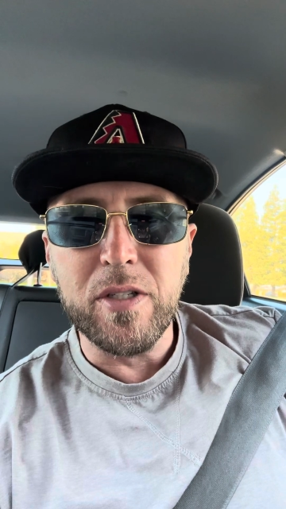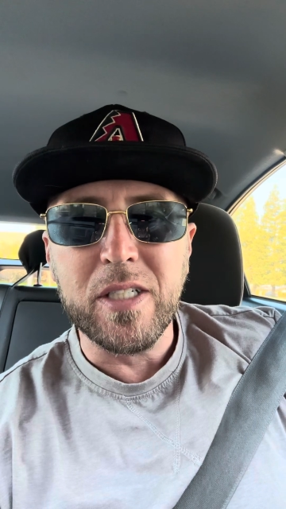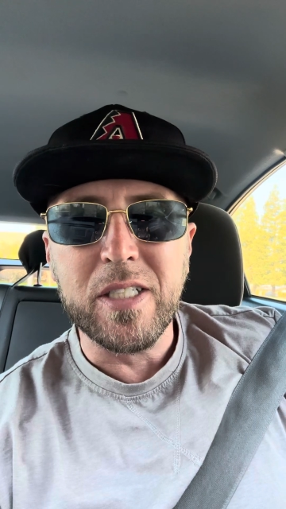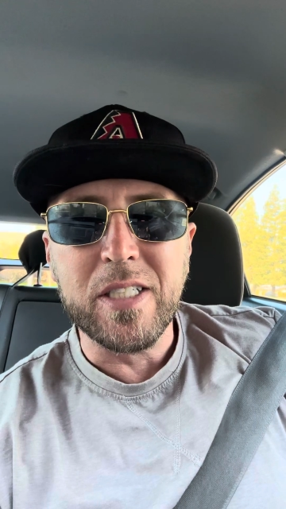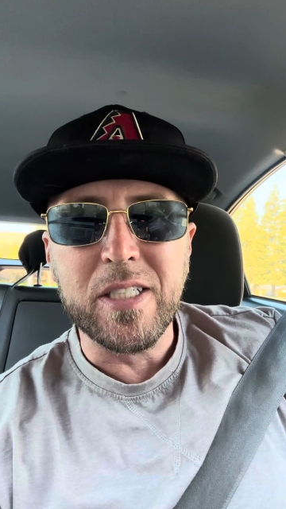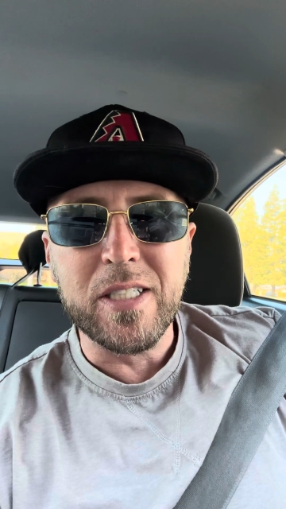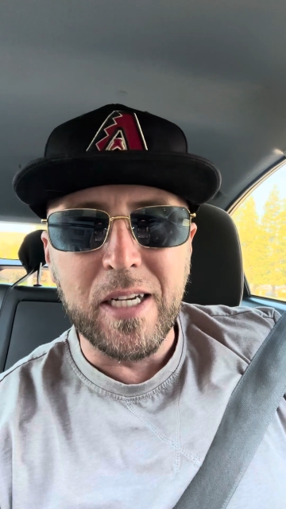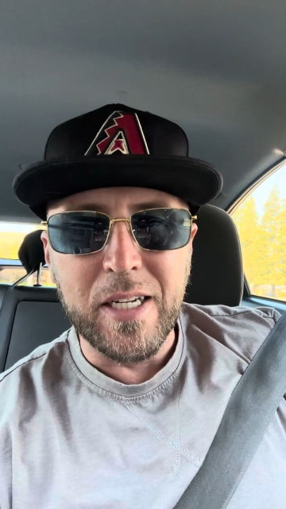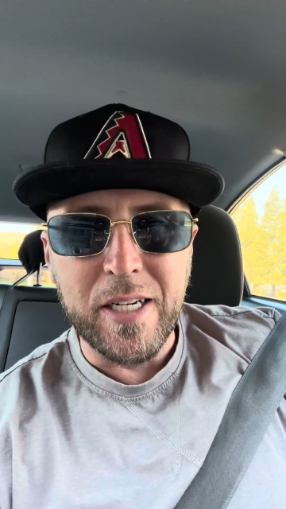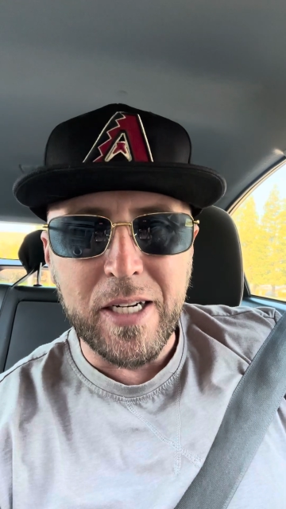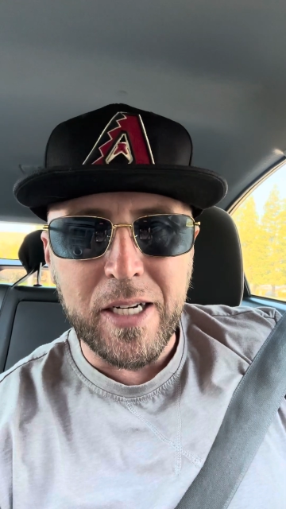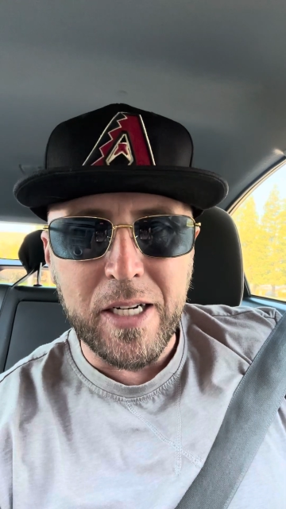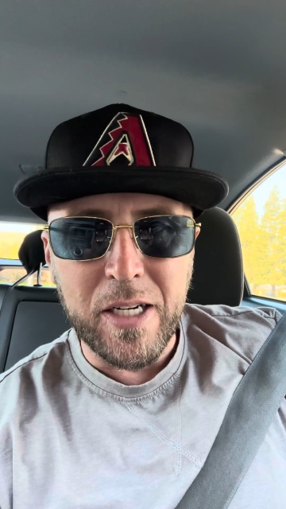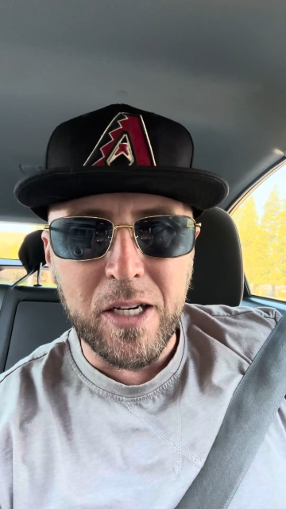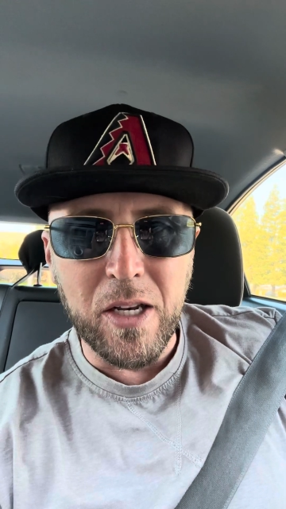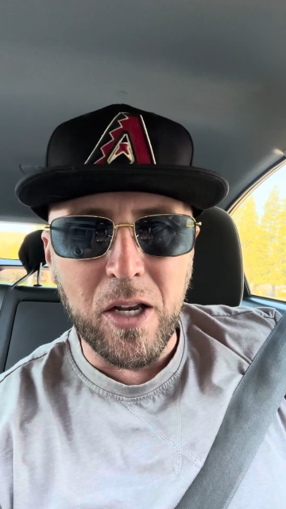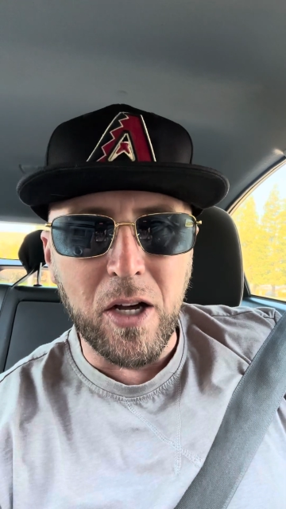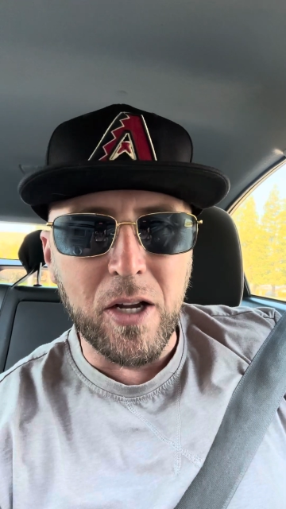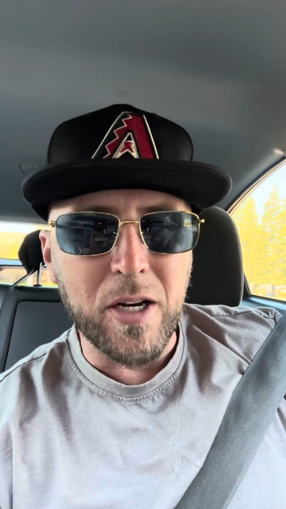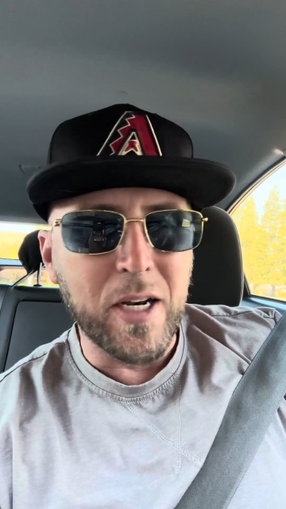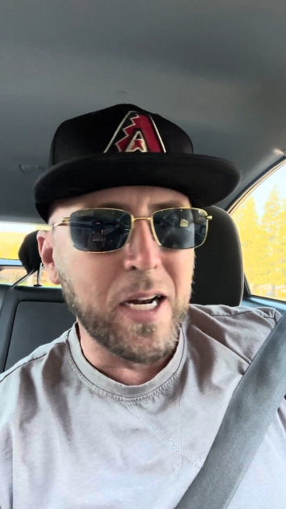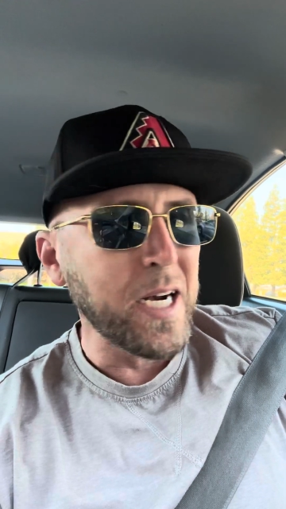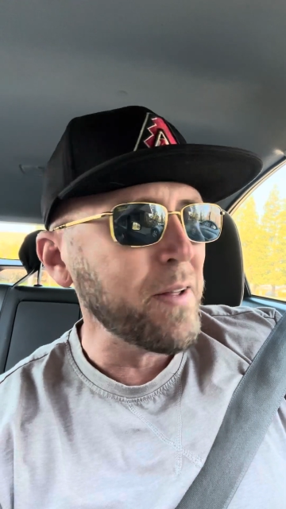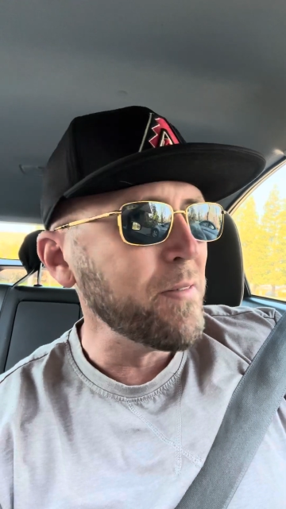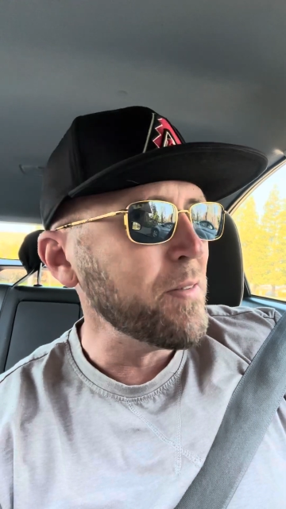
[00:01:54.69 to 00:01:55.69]
son-in-law,
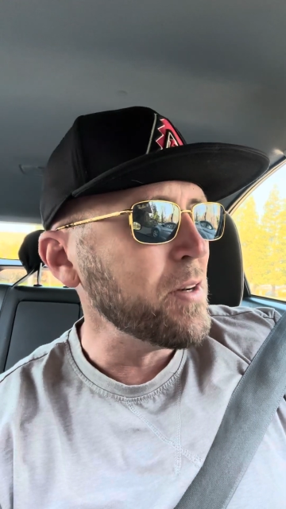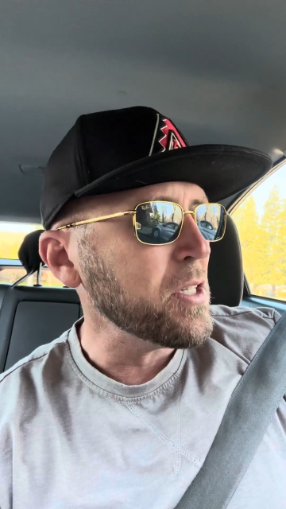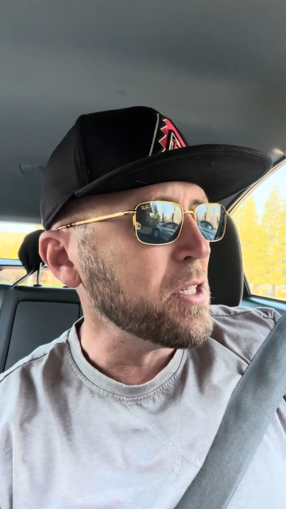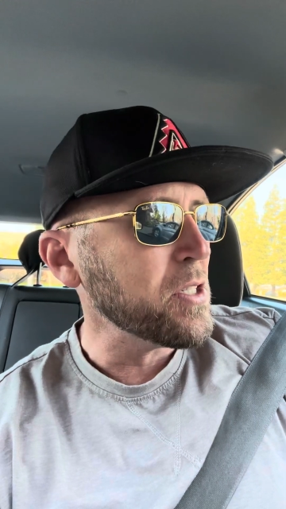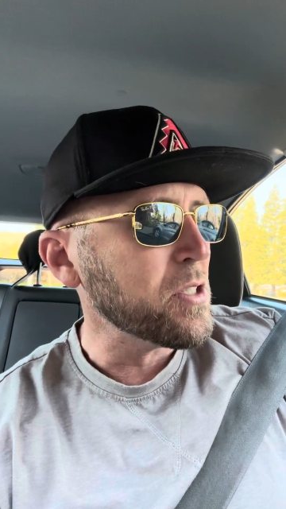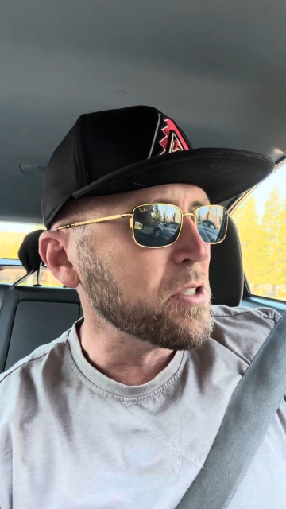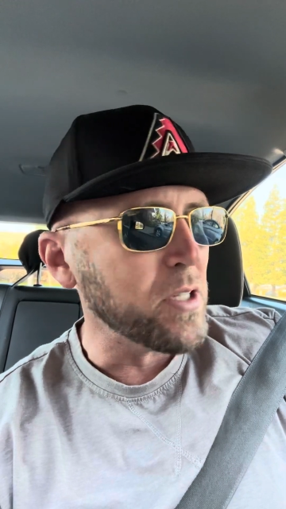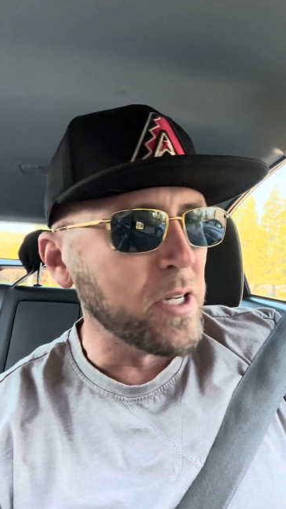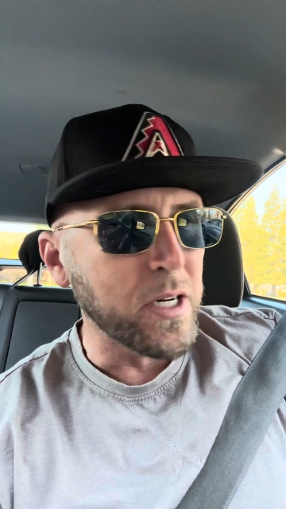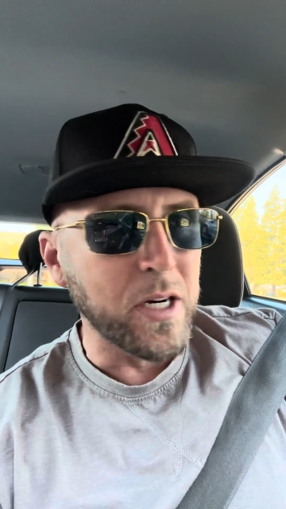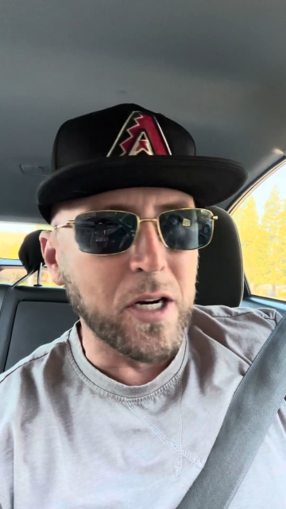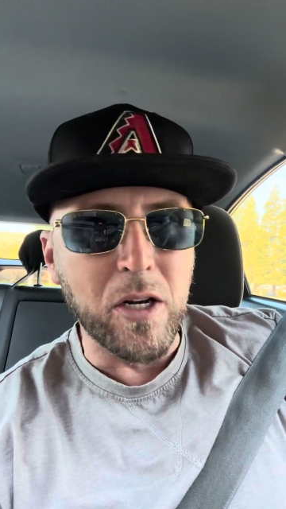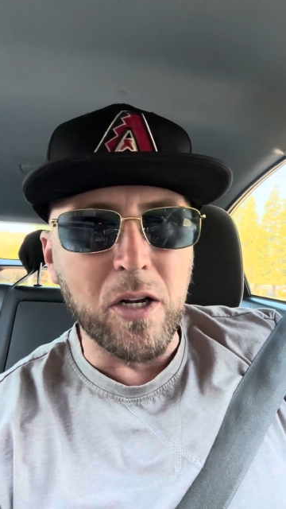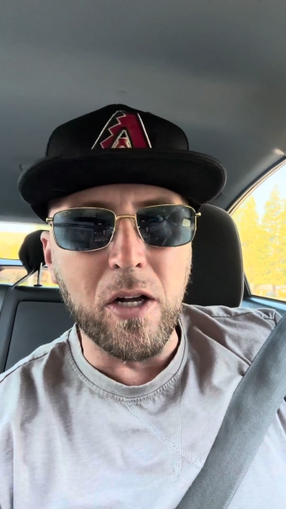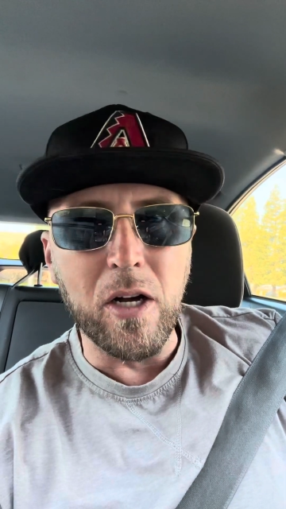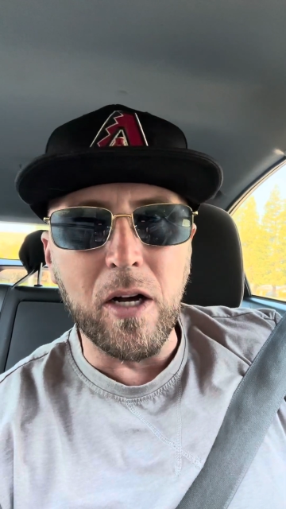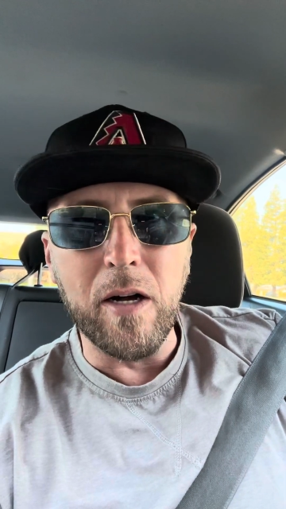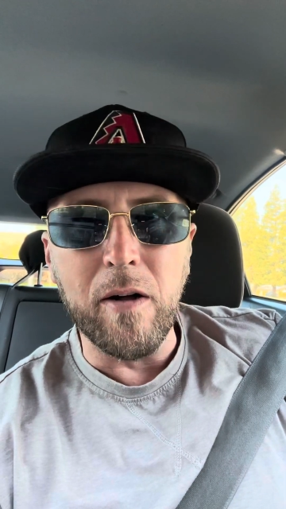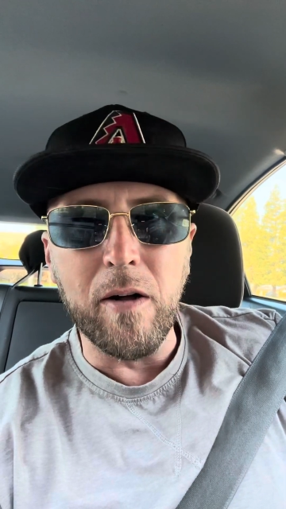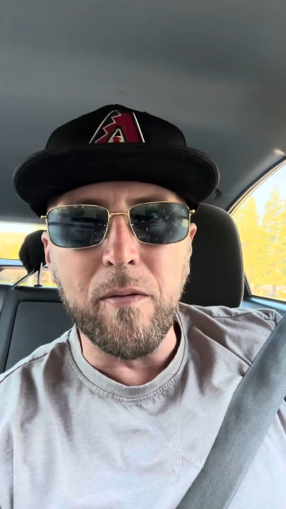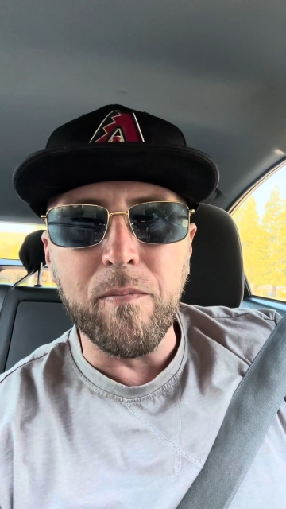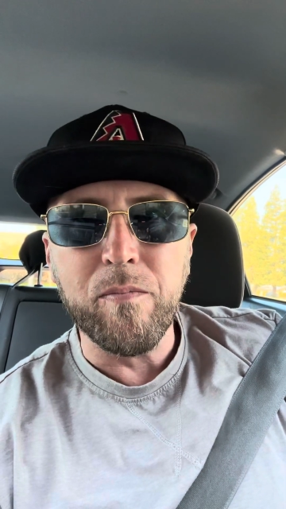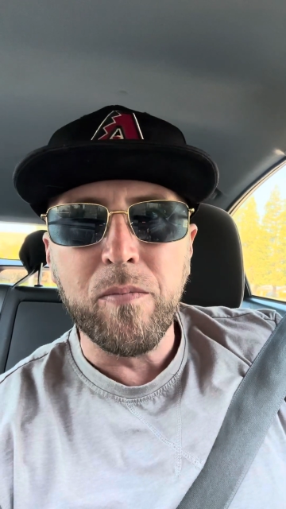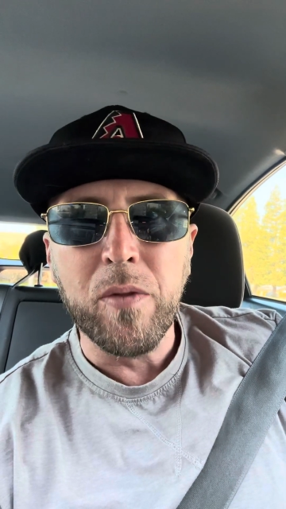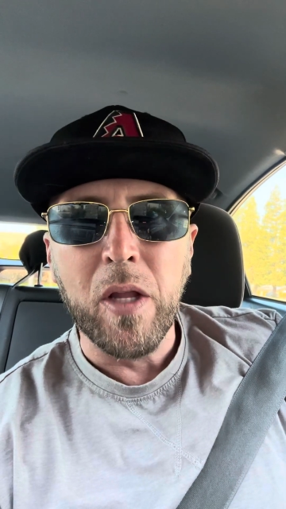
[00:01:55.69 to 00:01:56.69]
not even a son-in-law.